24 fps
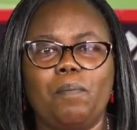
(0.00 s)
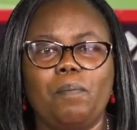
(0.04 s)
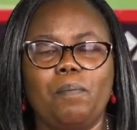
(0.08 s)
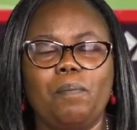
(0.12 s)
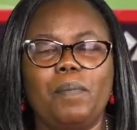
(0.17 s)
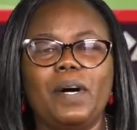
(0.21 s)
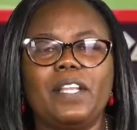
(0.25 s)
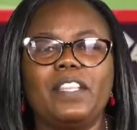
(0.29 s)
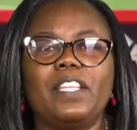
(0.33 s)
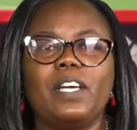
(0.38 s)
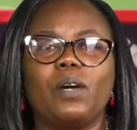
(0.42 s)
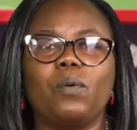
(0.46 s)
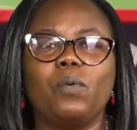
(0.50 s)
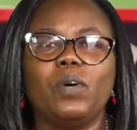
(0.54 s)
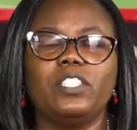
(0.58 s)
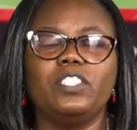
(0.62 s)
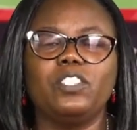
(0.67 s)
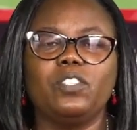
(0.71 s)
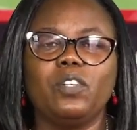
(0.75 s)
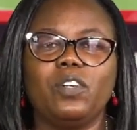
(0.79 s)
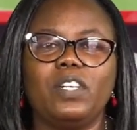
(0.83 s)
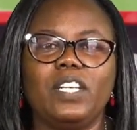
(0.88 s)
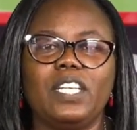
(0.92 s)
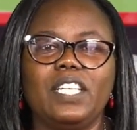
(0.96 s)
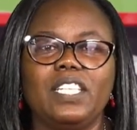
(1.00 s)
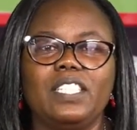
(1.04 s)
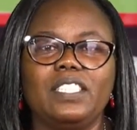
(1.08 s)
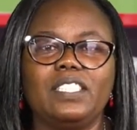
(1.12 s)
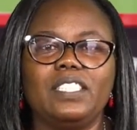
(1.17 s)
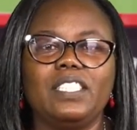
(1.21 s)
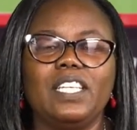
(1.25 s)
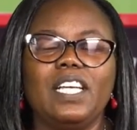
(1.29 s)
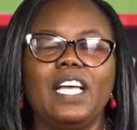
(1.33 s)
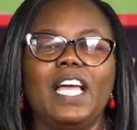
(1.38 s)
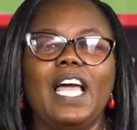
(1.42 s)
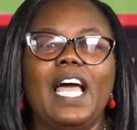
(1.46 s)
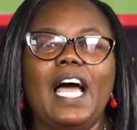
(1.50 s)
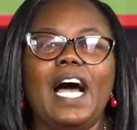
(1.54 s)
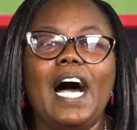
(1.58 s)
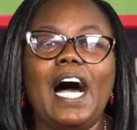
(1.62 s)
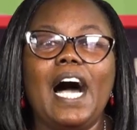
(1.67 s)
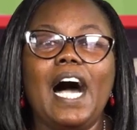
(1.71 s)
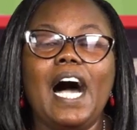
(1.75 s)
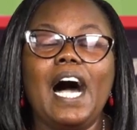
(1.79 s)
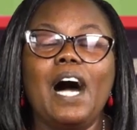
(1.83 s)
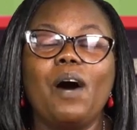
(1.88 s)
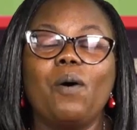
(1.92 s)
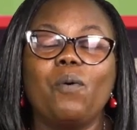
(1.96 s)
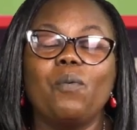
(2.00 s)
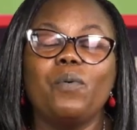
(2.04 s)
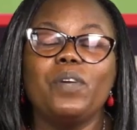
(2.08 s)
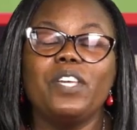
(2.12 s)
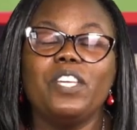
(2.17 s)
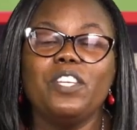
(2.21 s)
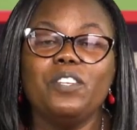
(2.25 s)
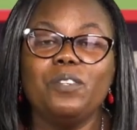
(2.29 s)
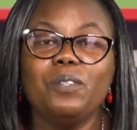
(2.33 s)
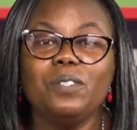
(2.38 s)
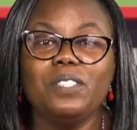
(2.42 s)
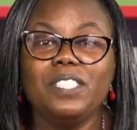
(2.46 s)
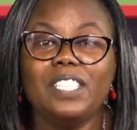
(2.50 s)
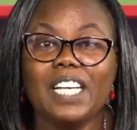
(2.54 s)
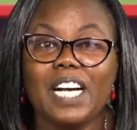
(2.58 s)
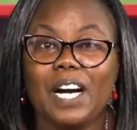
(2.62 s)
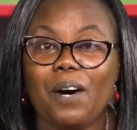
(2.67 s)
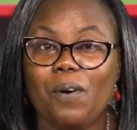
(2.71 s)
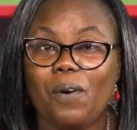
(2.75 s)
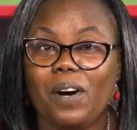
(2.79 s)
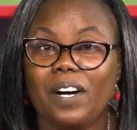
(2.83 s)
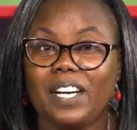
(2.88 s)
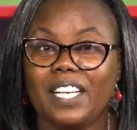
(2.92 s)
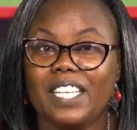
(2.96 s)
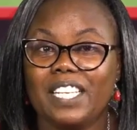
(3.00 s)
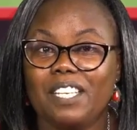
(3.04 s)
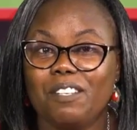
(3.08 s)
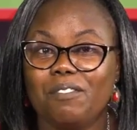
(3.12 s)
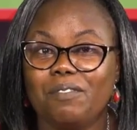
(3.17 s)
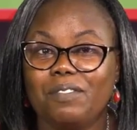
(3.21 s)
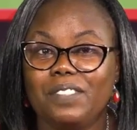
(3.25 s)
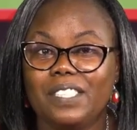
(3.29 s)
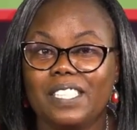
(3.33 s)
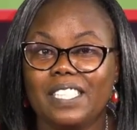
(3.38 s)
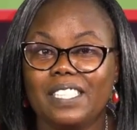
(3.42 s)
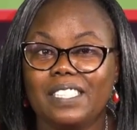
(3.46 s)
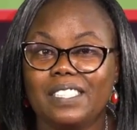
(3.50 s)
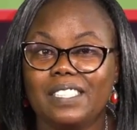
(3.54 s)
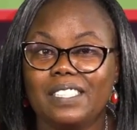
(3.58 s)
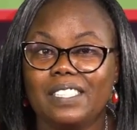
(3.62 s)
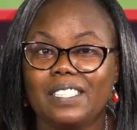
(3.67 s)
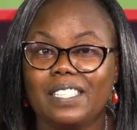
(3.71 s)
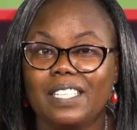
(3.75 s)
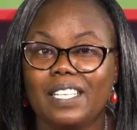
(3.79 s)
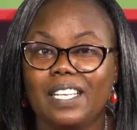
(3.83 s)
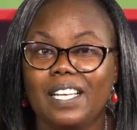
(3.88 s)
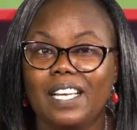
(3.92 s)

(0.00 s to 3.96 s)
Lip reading: But the question is, are we using our giftings